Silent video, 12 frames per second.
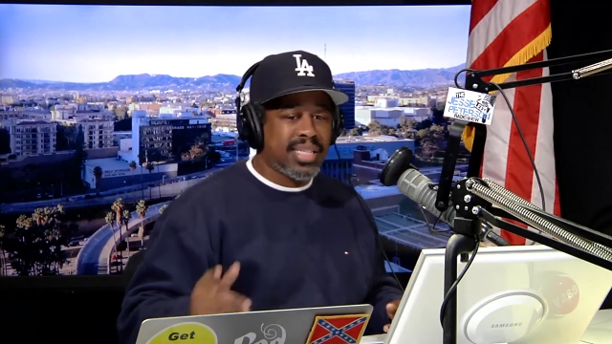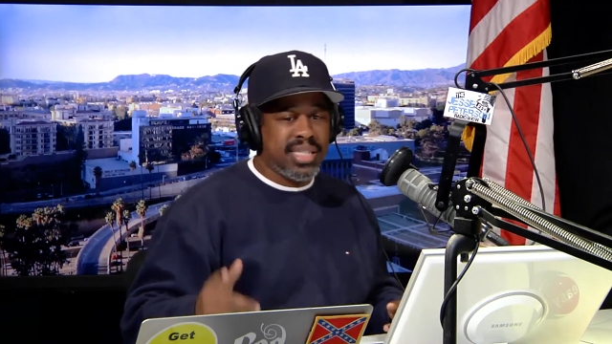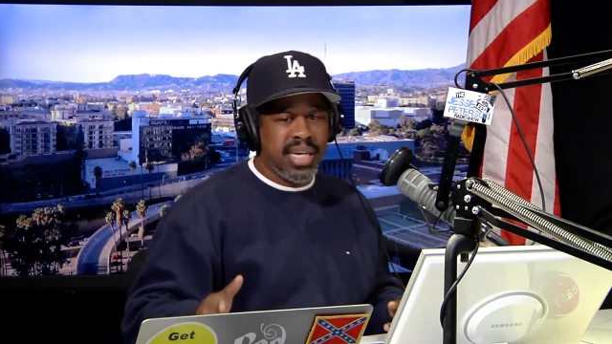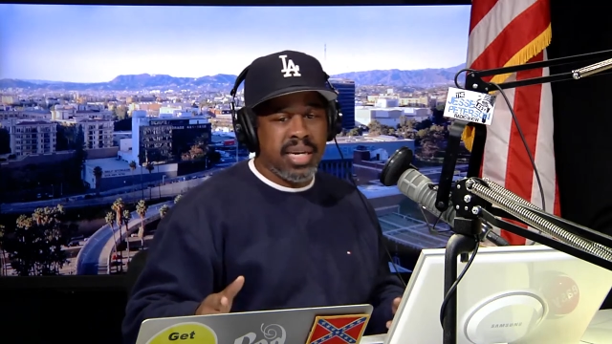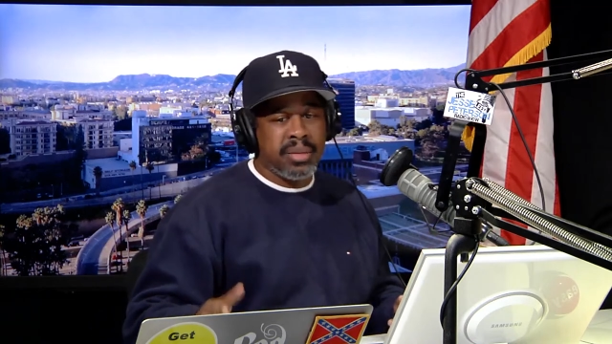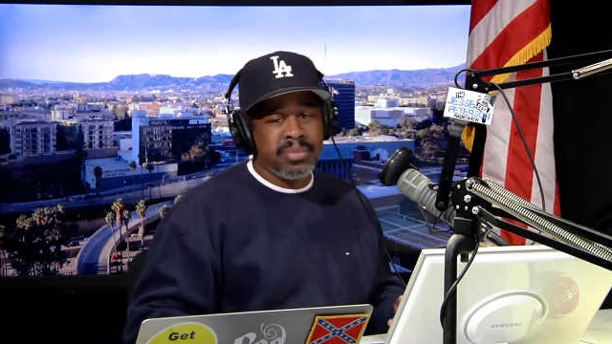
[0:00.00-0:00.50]

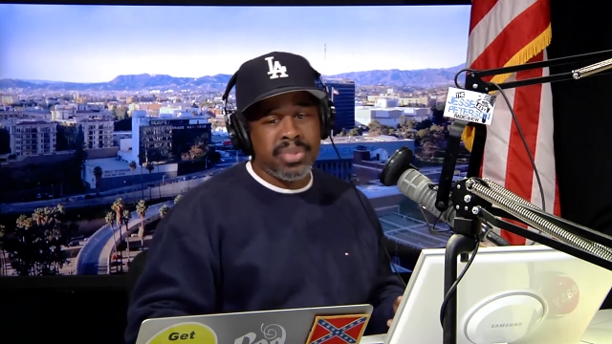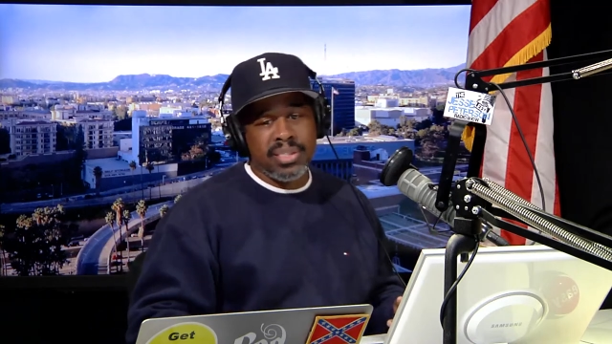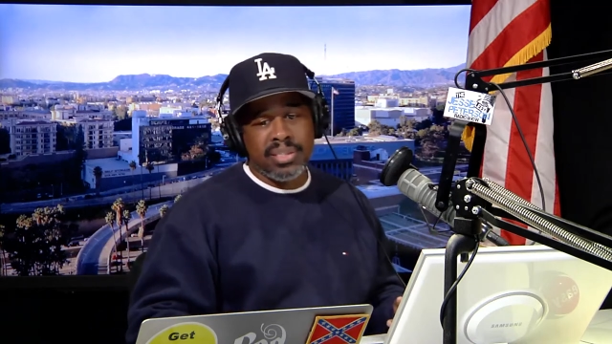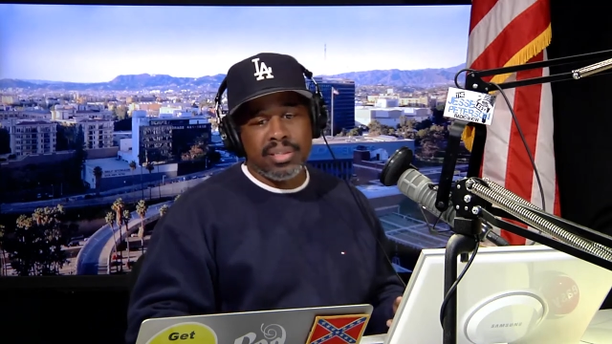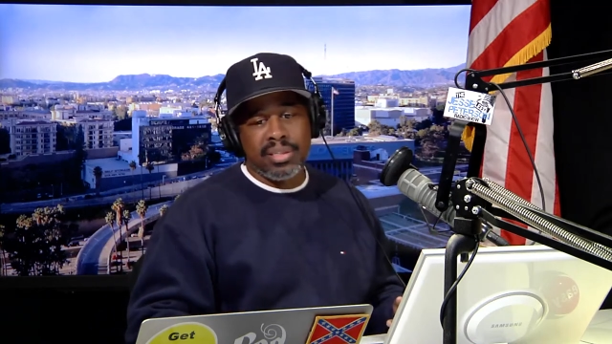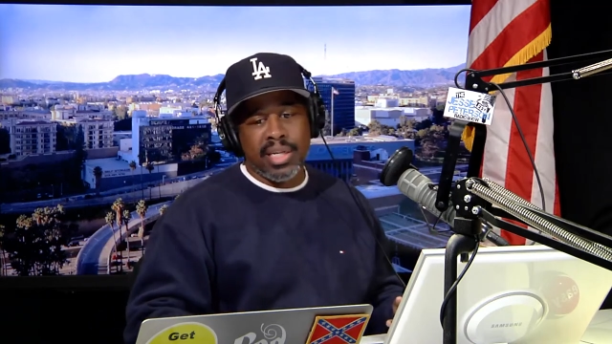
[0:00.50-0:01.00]

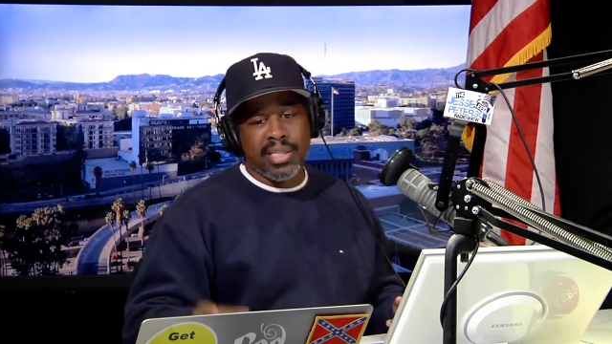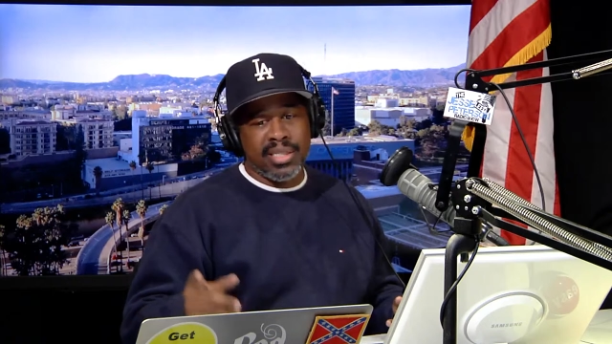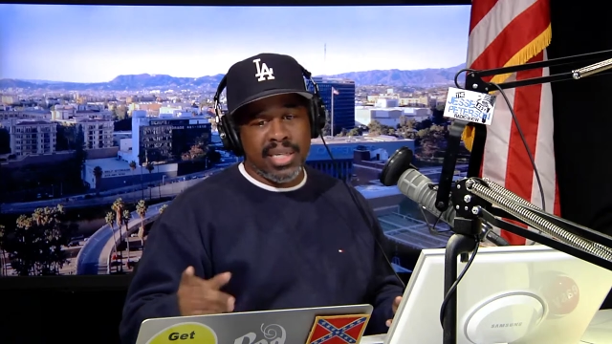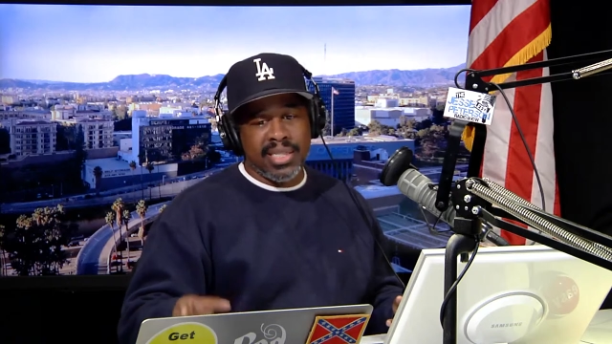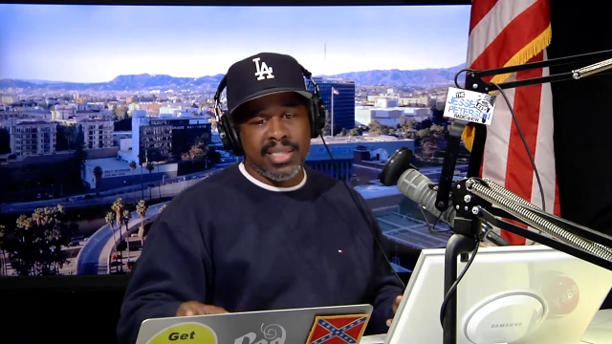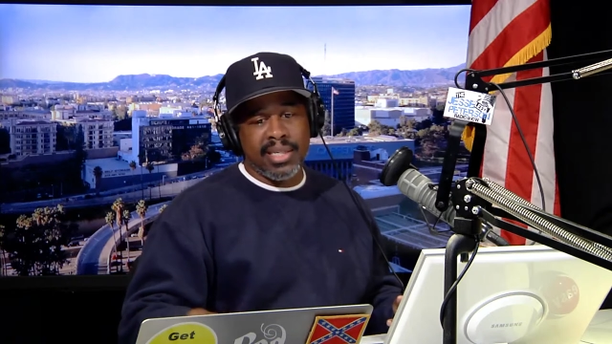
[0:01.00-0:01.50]
James. Thanks,
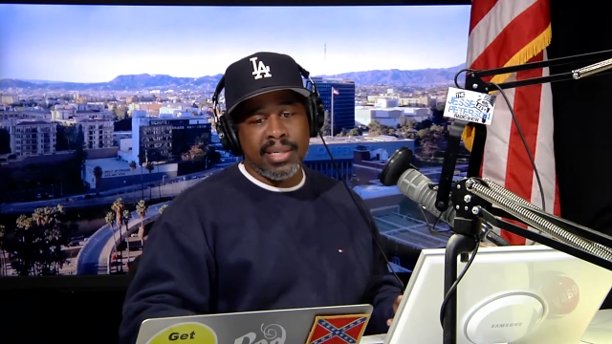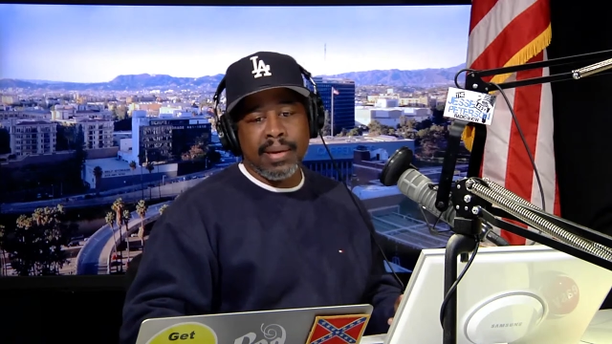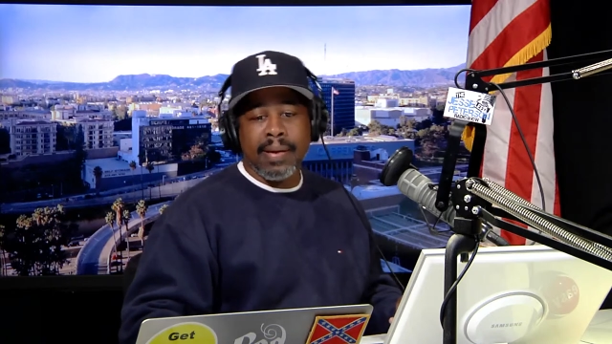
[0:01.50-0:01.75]
Jesse,